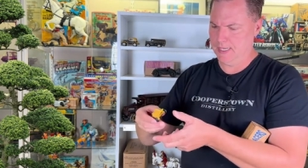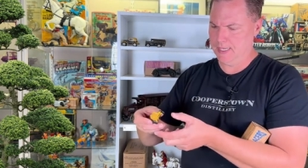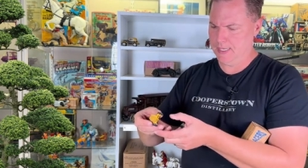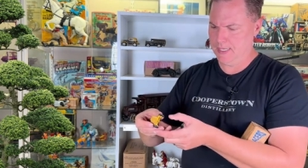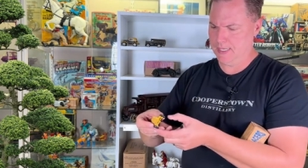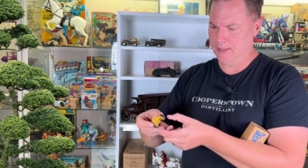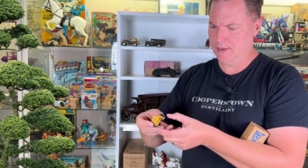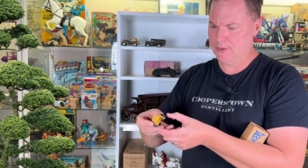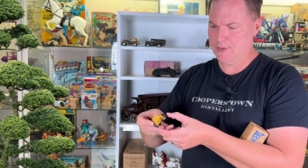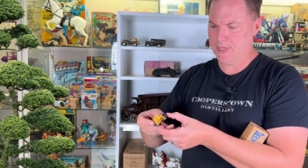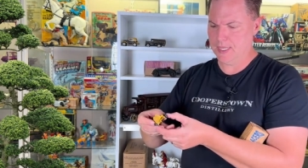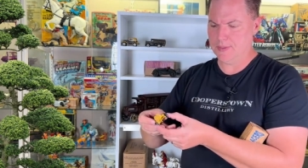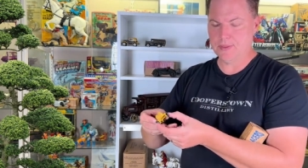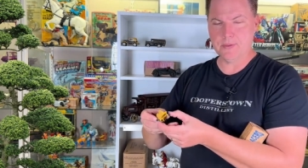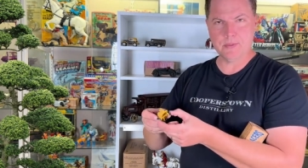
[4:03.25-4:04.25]
Uh, there's
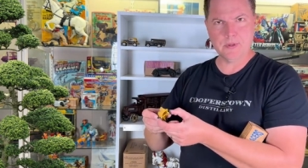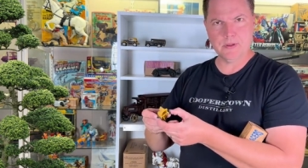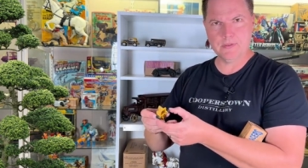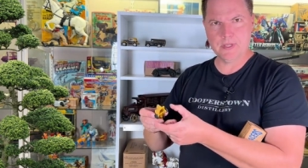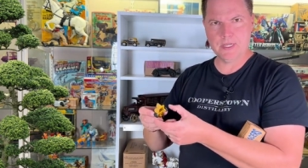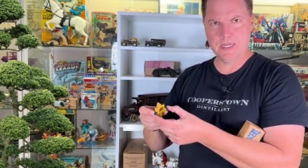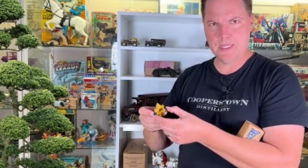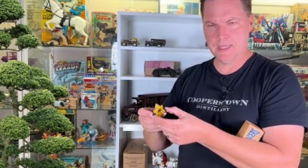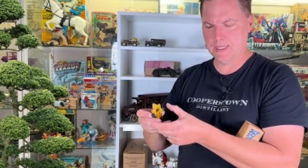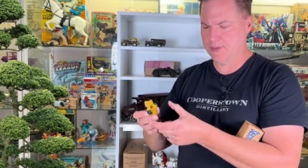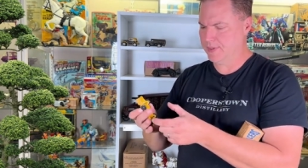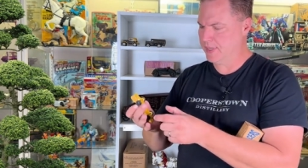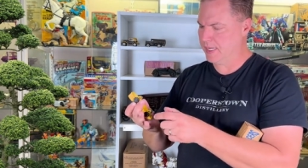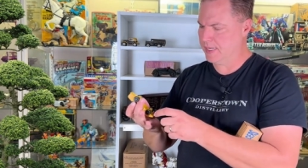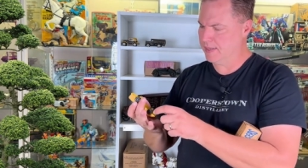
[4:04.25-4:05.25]
not the rivet in the
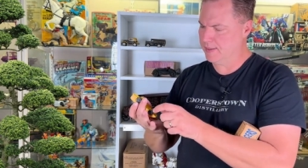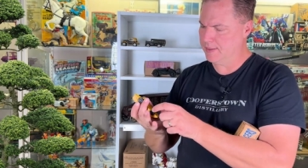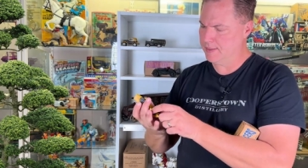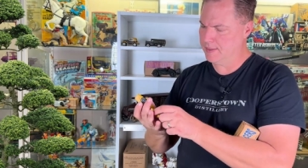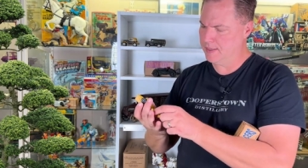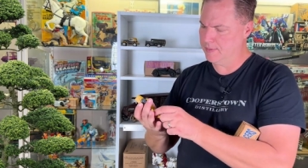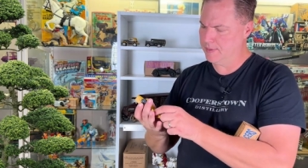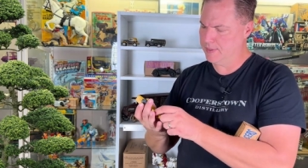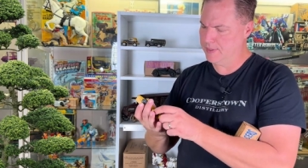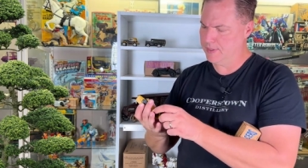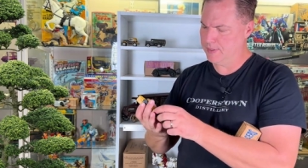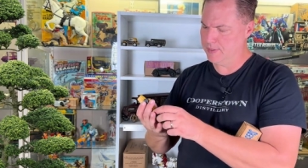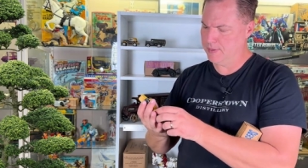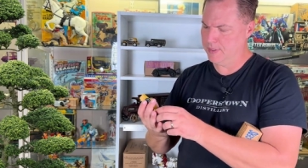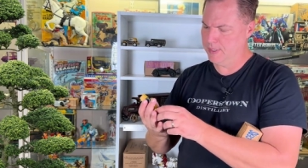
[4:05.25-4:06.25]
style that they would
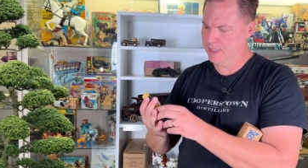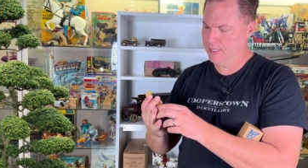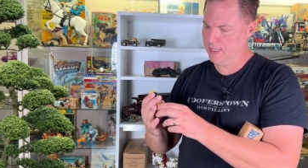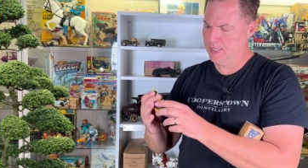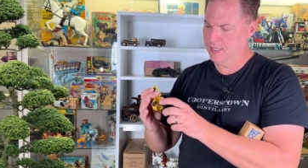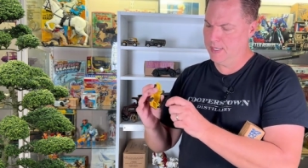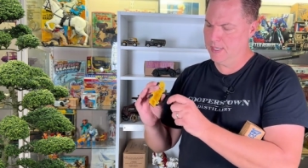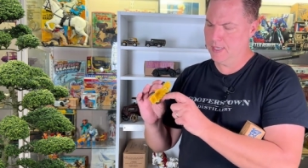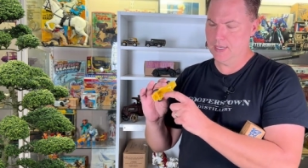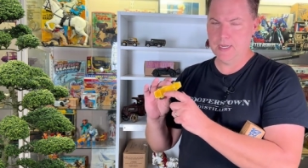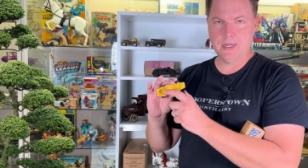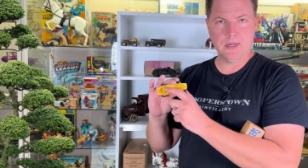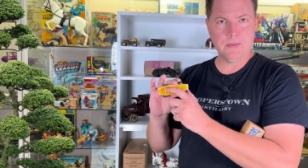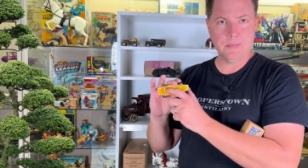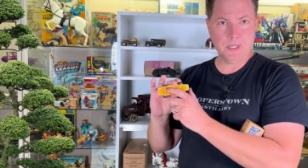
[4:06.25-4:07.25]
do.
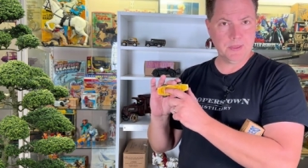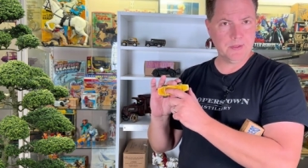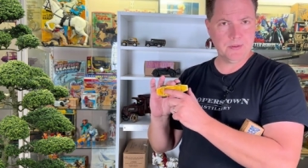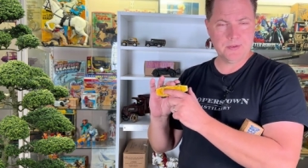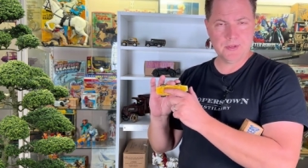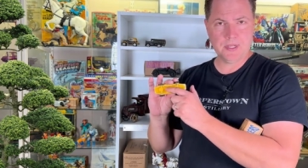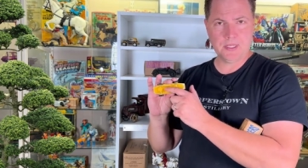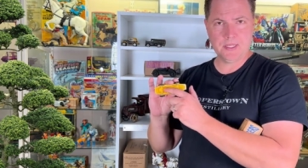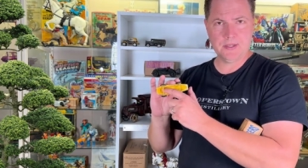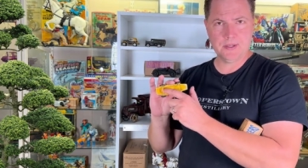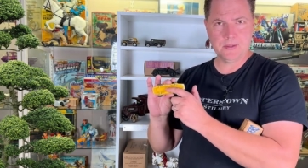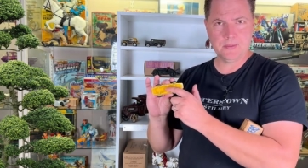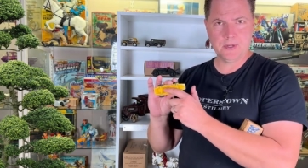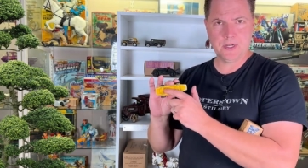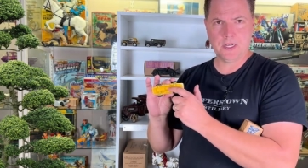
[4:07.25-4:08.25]
But there still is
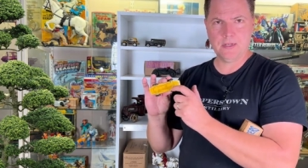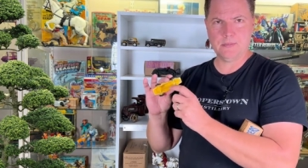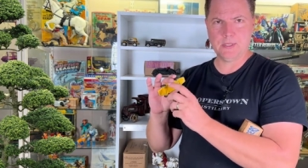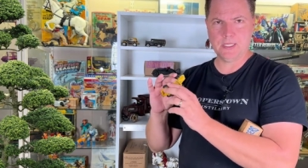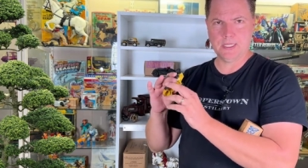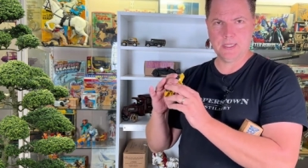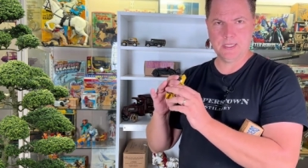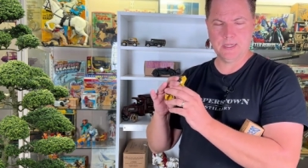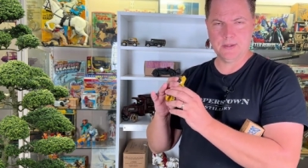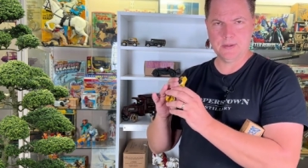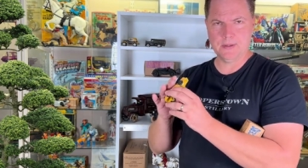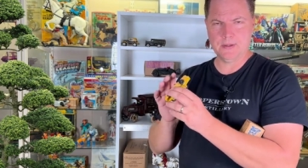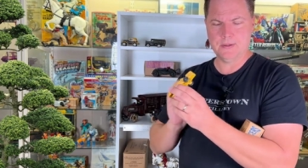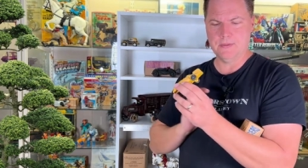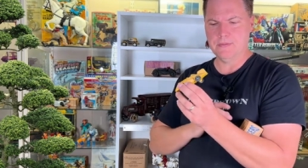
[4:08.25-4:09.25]
the word Hubley in there,
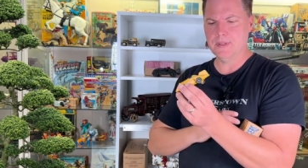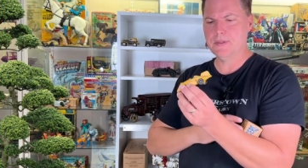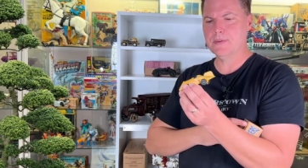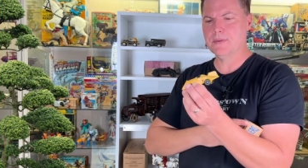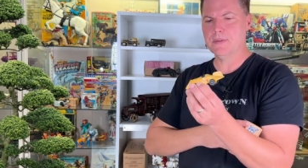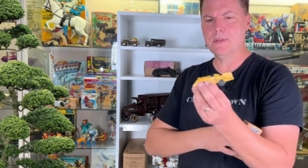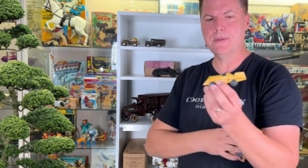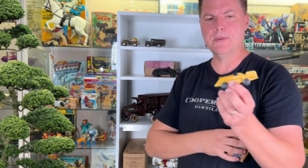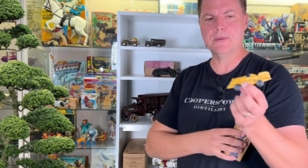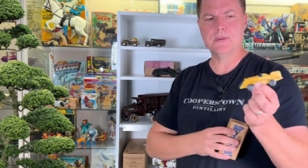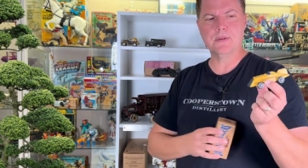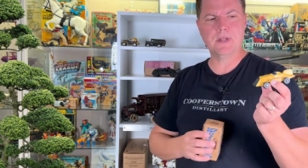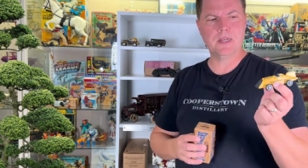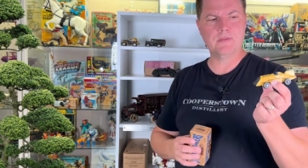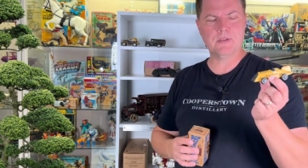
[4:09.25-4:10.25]
so if this was
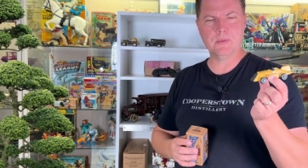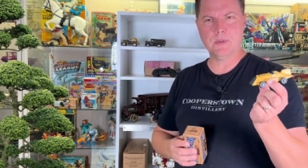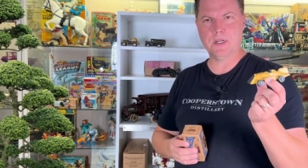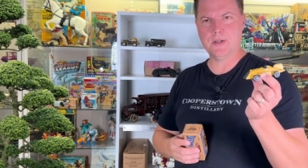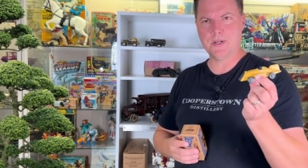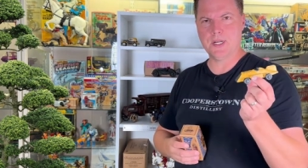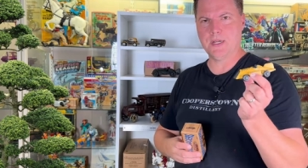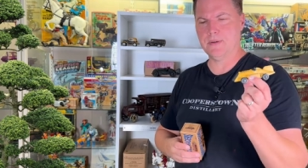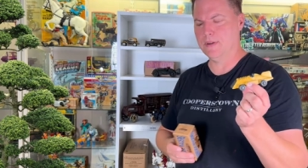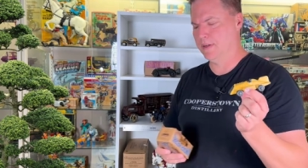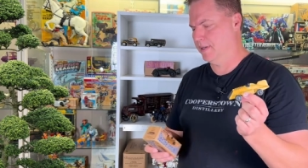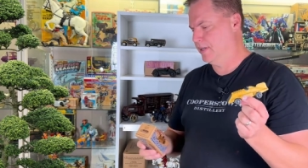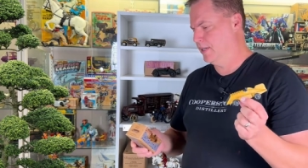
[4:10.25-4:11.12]
loose, you'd have to watch out.